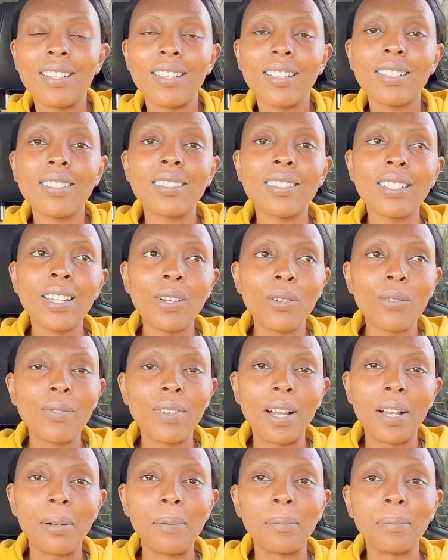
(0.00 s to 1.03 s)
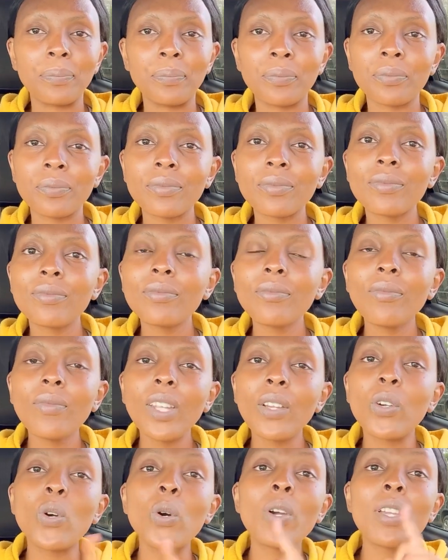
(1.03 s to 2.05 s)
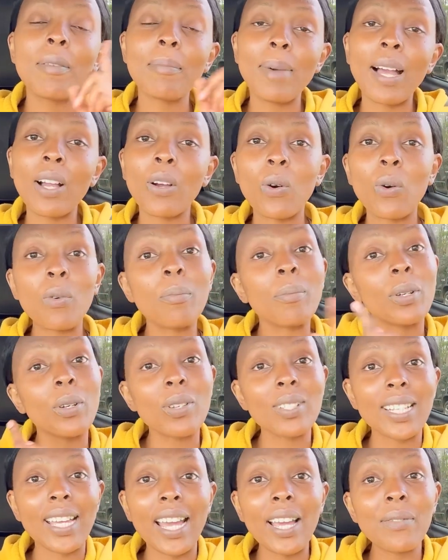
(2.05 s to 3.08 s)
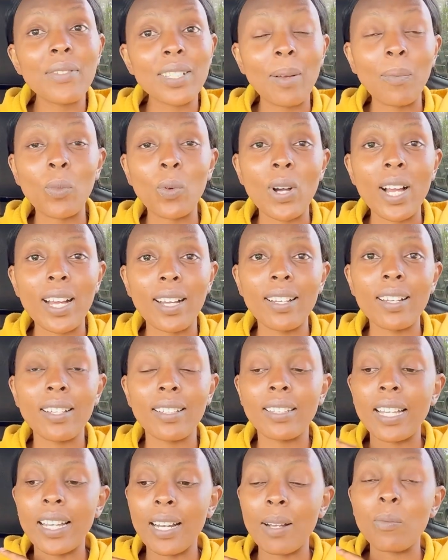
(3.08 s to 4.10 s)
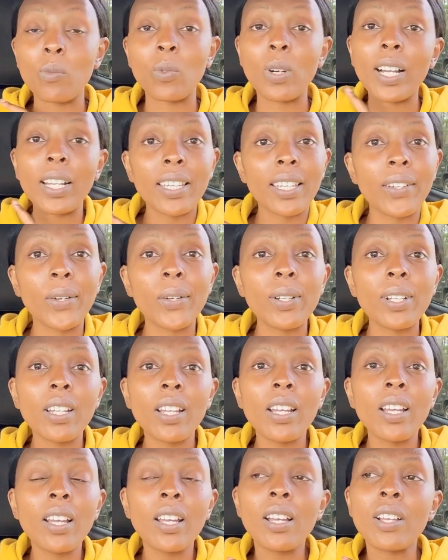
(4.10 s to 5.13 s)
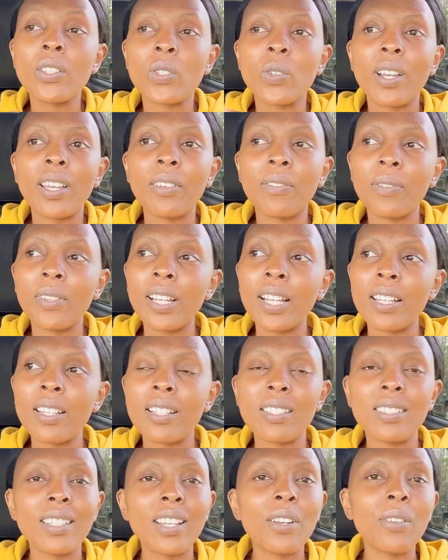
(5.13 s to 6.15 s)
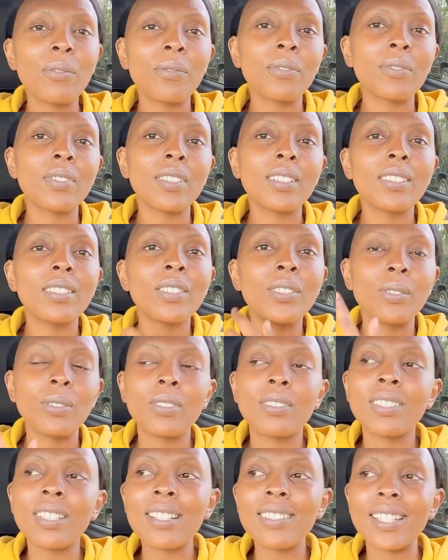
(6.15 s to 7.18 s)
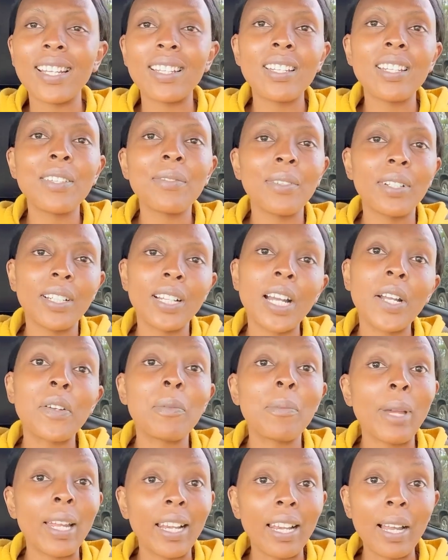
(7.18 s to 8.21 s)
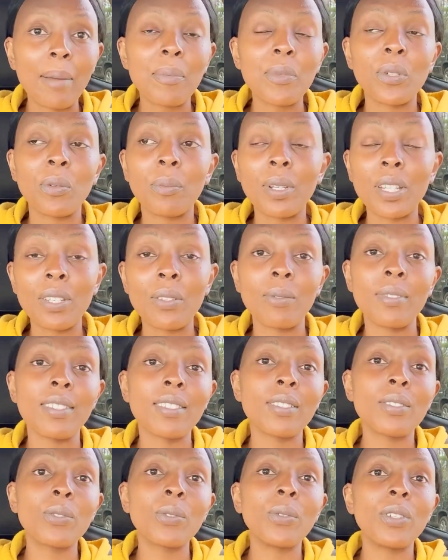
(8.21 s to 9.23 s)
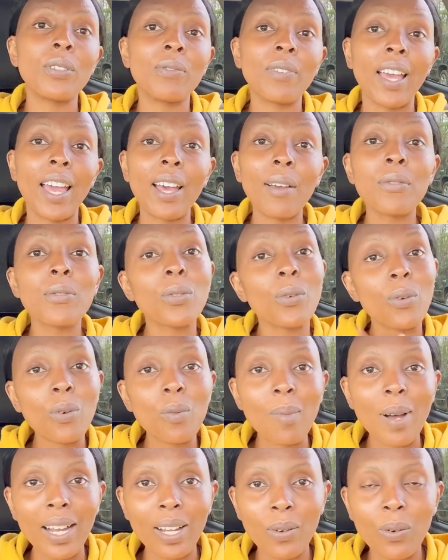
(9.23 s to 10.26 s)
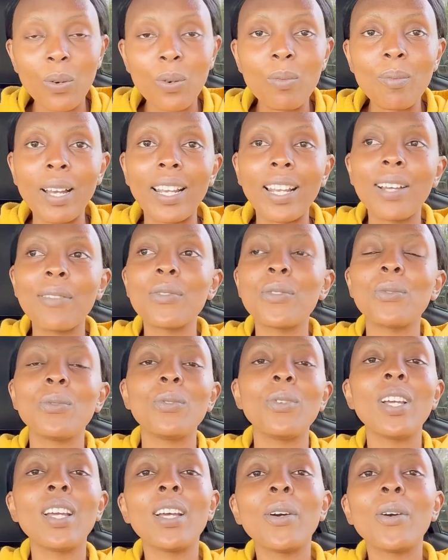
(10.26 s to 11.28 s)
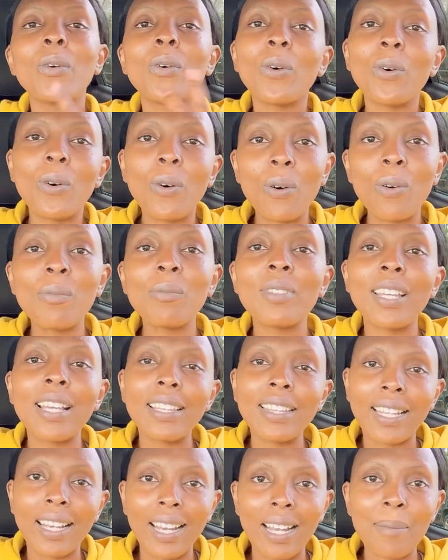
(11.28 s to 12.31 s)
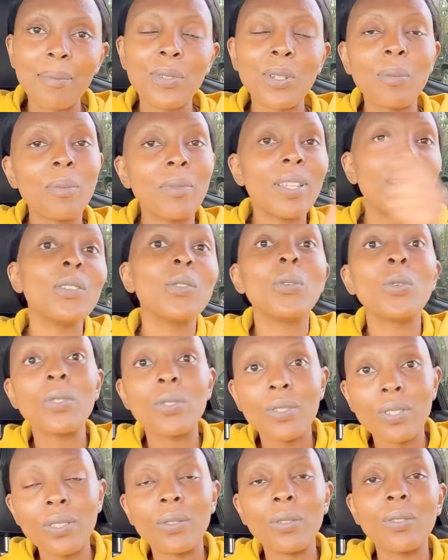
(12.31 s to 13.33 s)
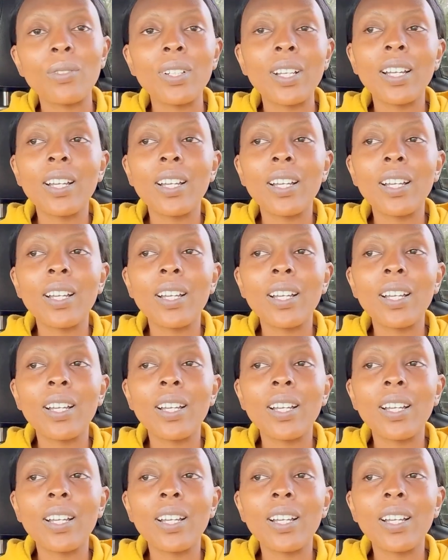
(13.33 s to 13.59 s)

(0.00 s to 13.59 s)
instead of um going back home because I have some work that I'm working on. So I figured instead of you know, since I didn't even carry my laptop anyways, so if I have to go back home, I'll have to go home, get the laptop, then go, to, you know,